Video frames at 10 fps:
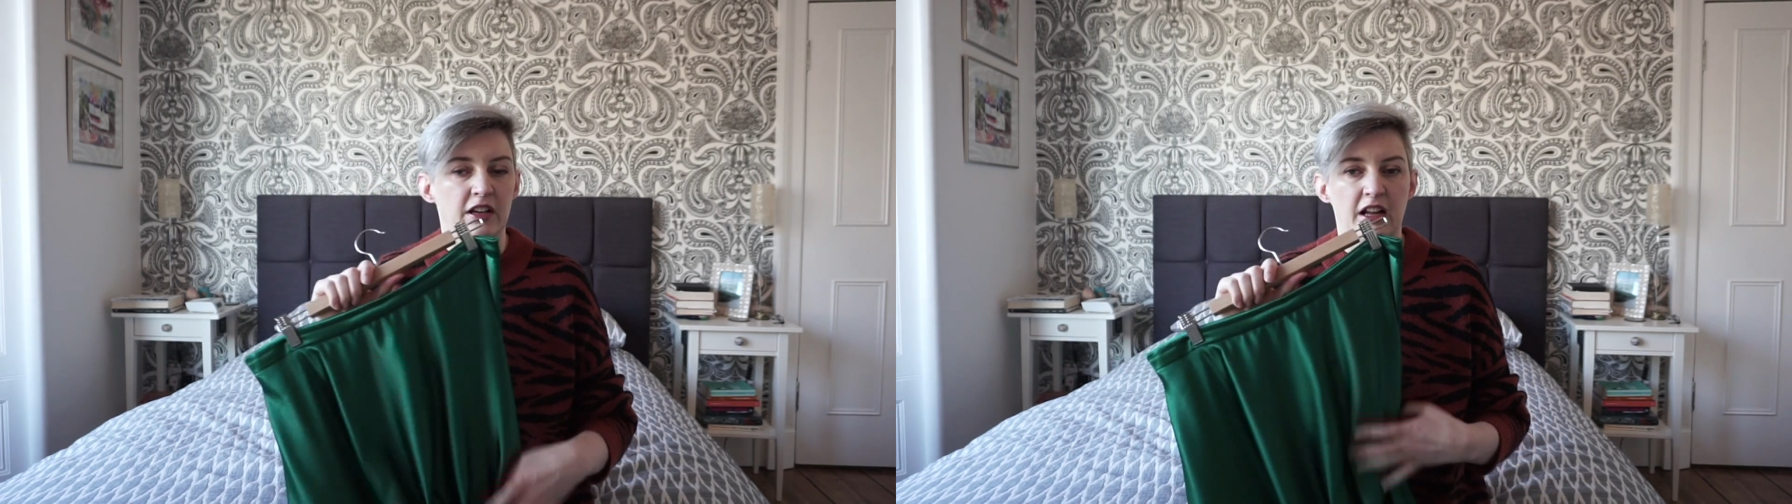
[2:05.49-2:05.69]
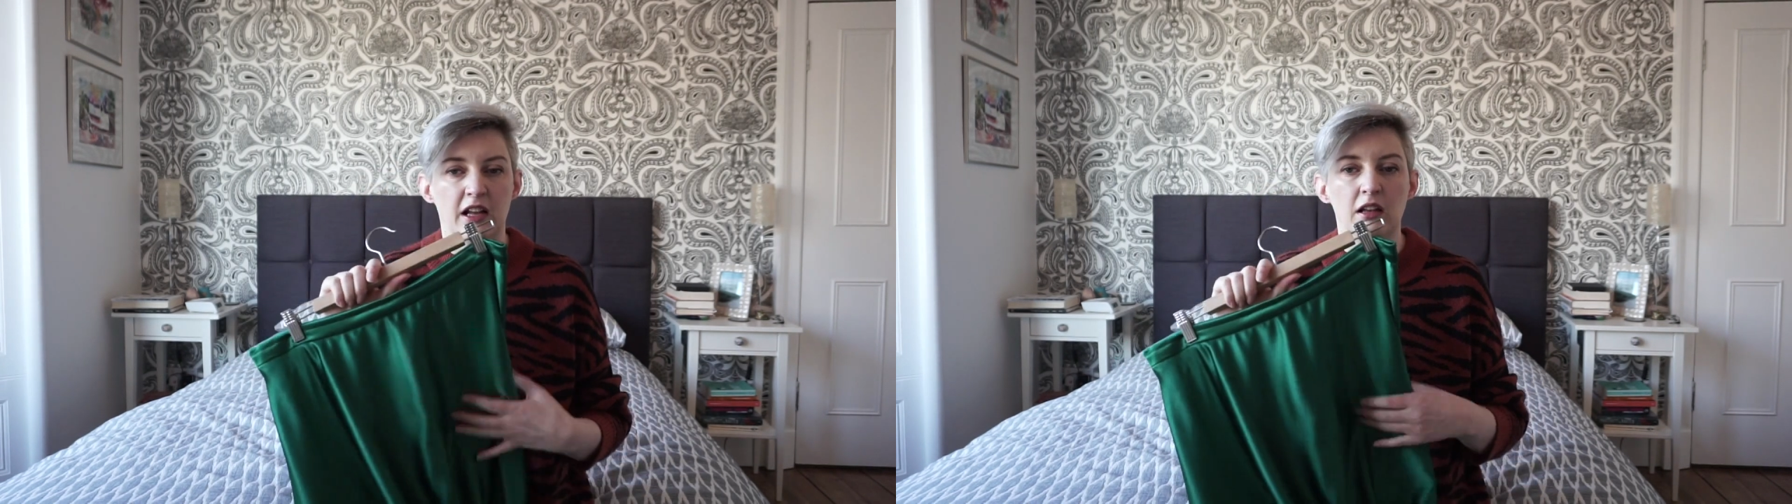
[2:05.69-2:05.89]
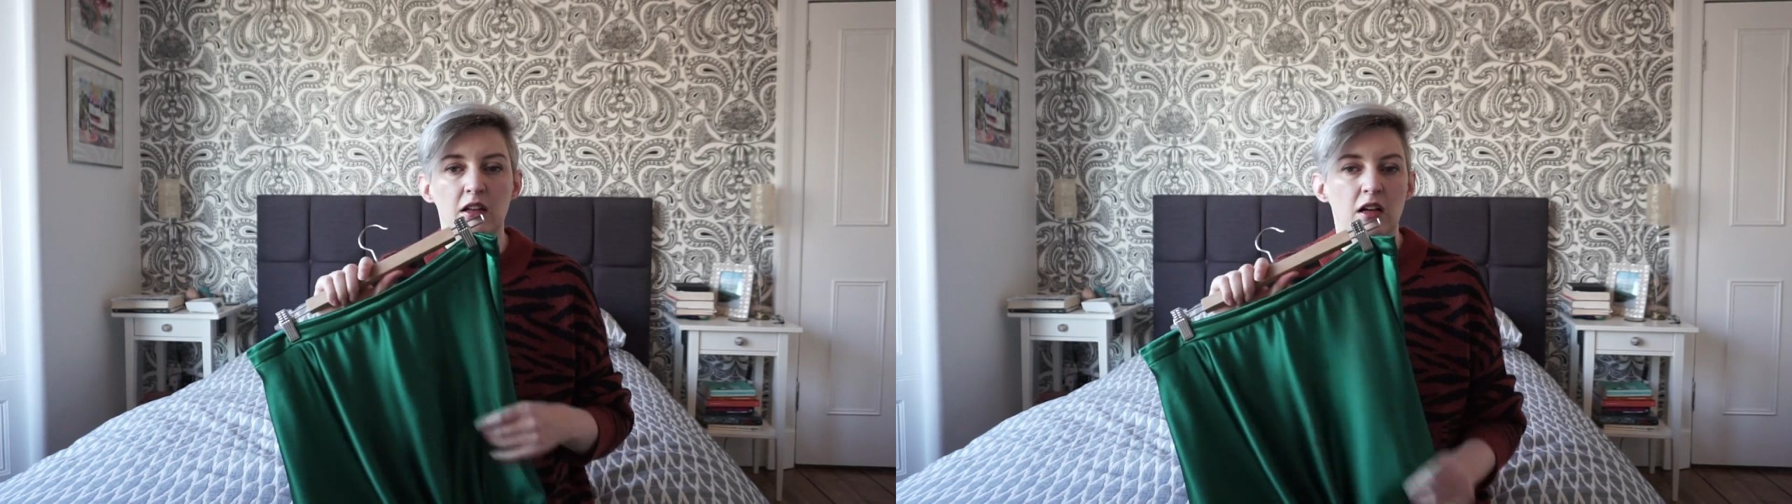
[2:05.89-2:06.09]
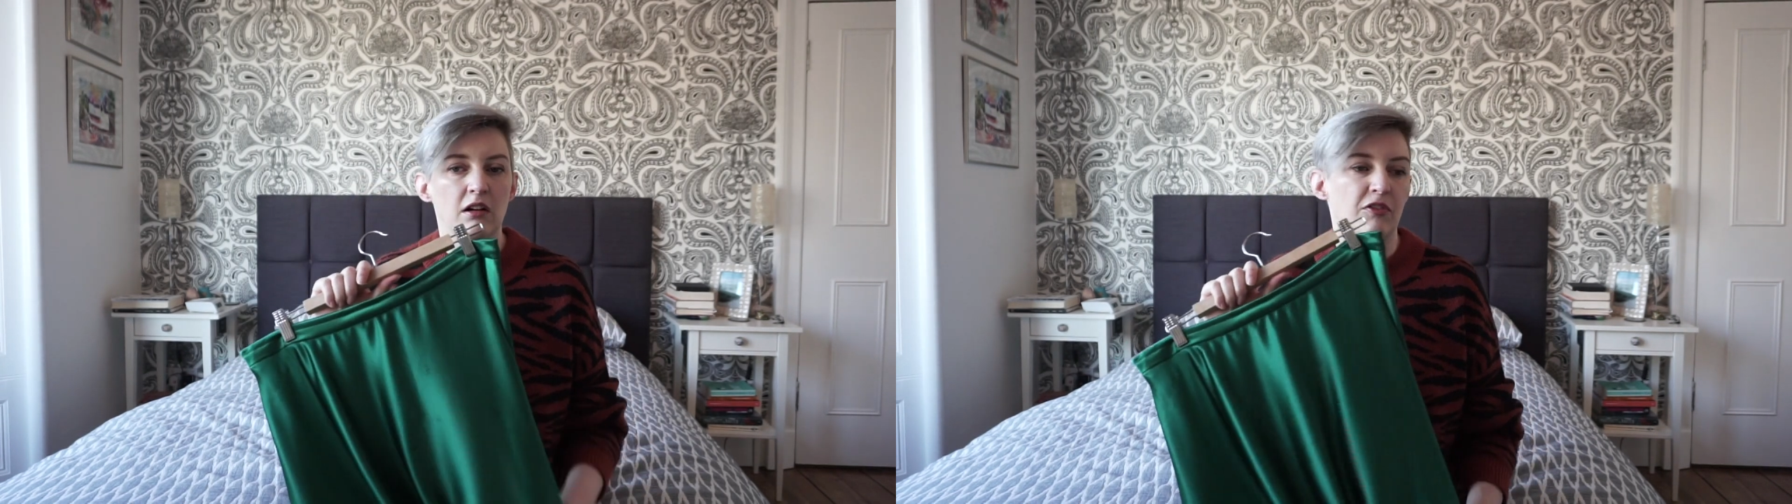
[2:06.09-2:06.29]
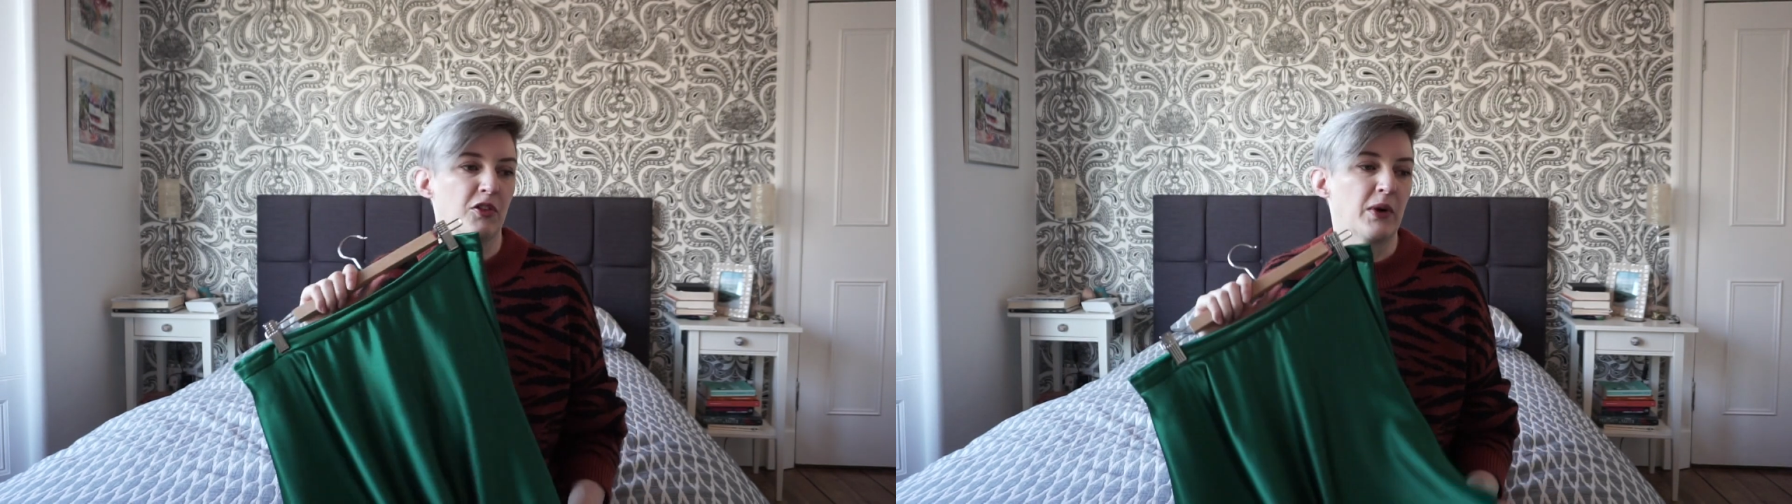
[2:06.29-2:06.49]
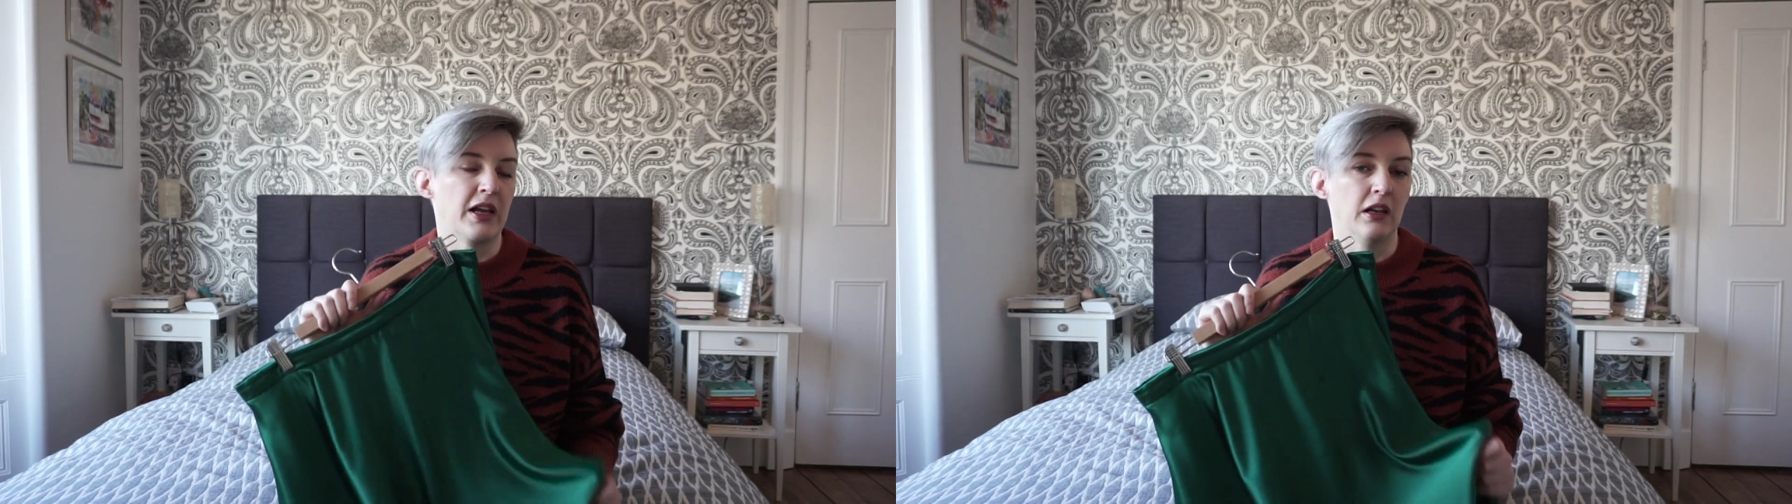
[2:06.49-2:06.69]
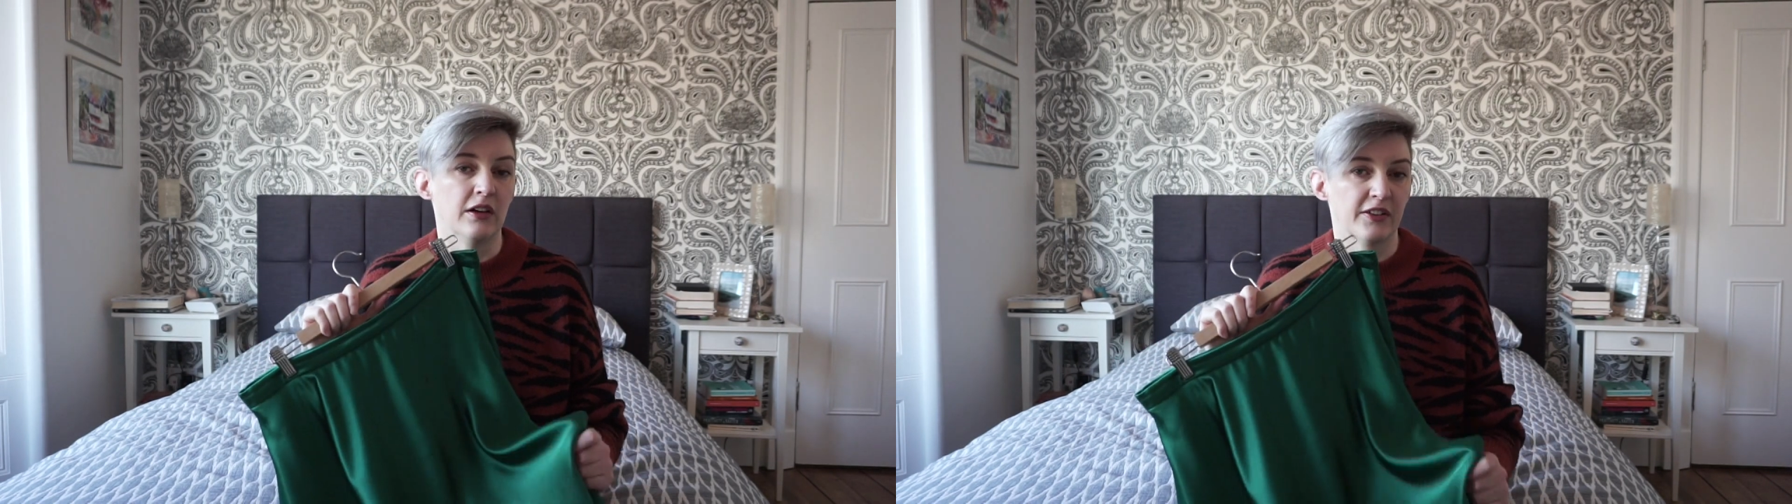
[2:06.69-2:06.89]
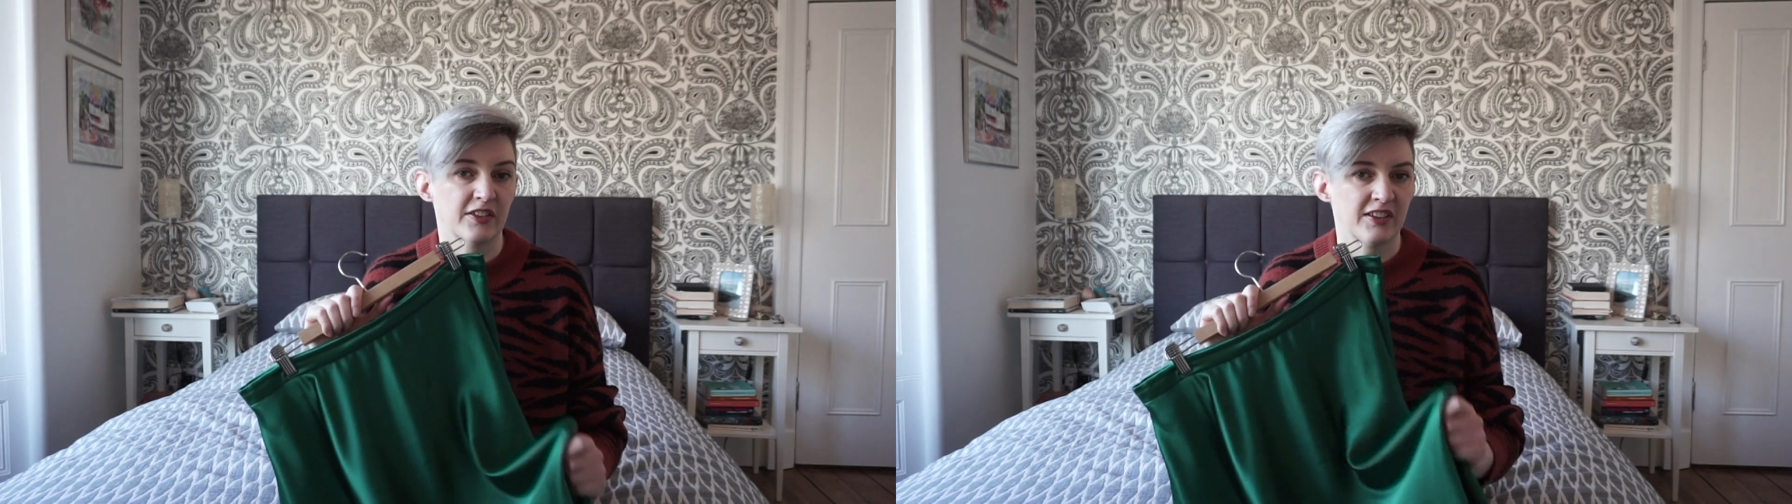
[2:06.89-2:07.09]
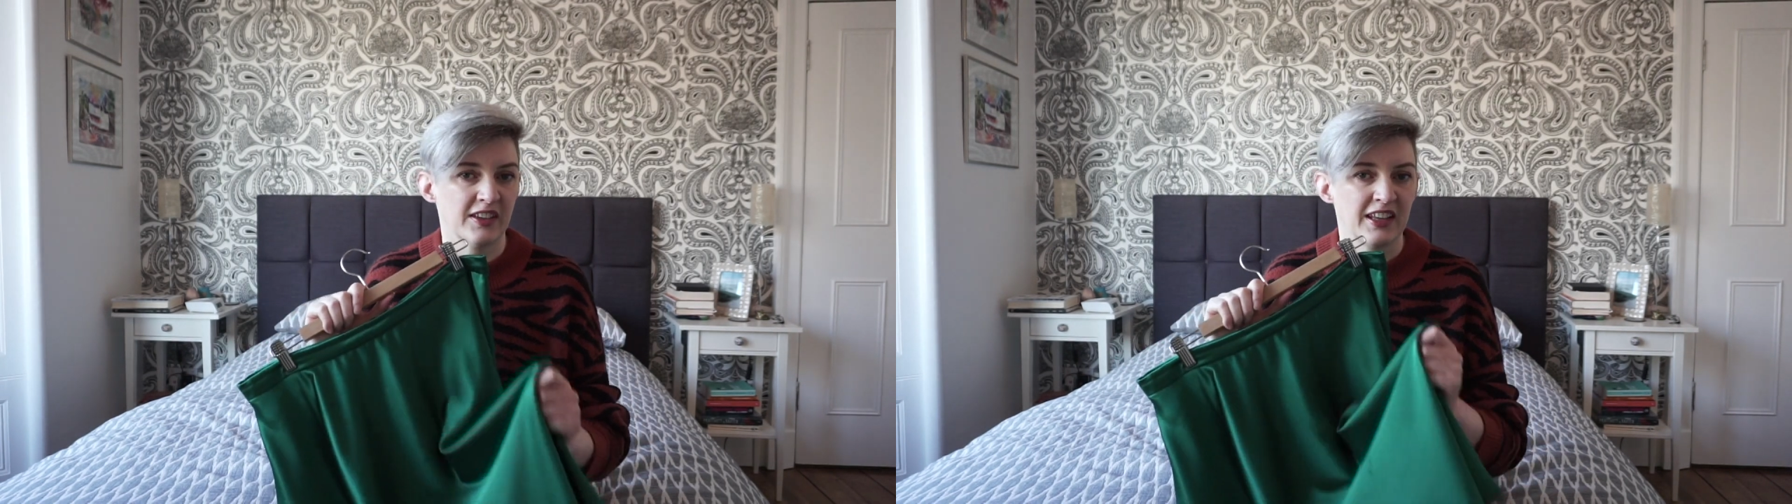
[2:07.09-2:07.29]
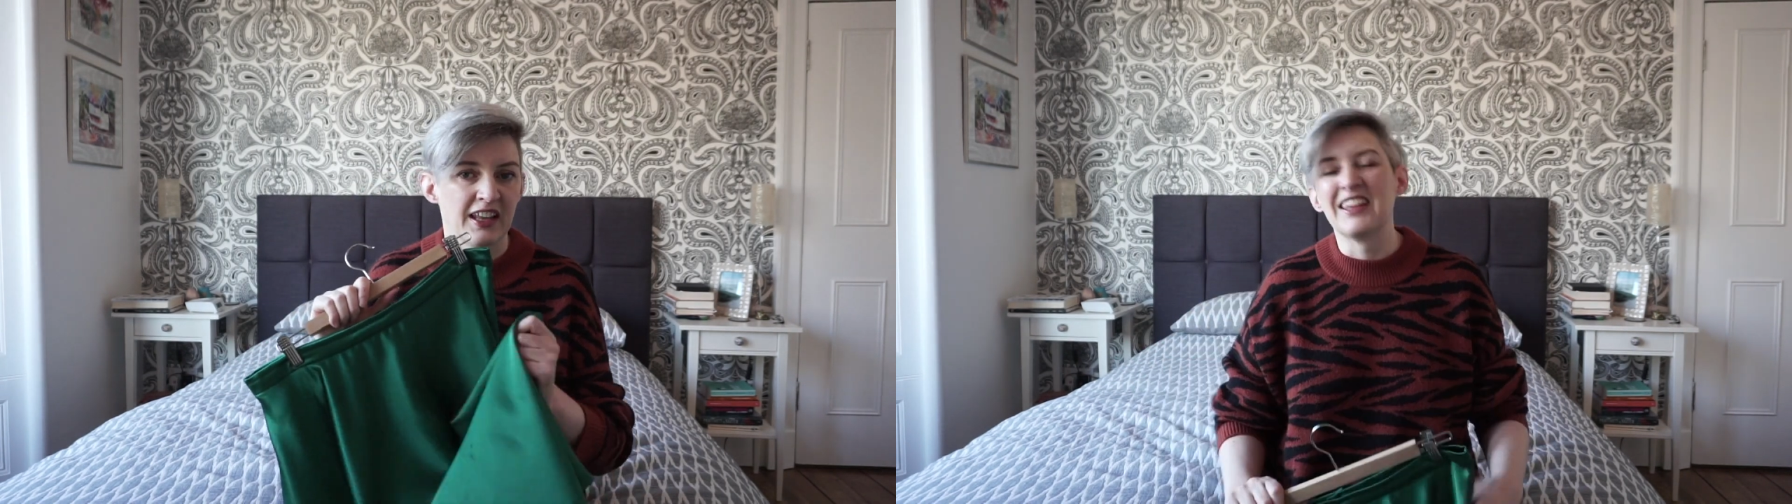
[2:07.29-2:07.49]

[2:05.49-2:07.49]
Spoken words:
and I love the way it looks.